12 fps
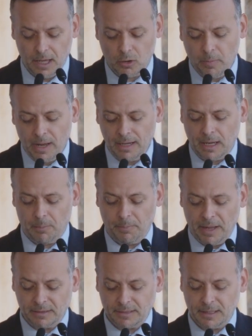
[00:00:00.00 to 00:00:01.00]
ecumenical
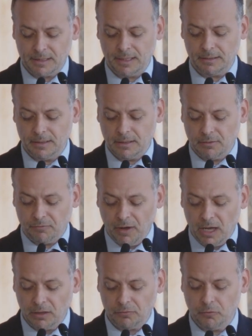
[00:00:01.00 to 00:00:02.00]
patriarchate and the
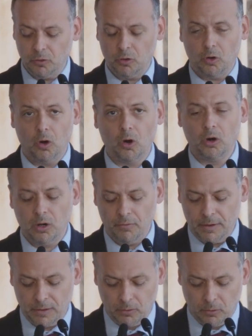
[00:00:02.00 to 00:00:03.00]
faithful all over the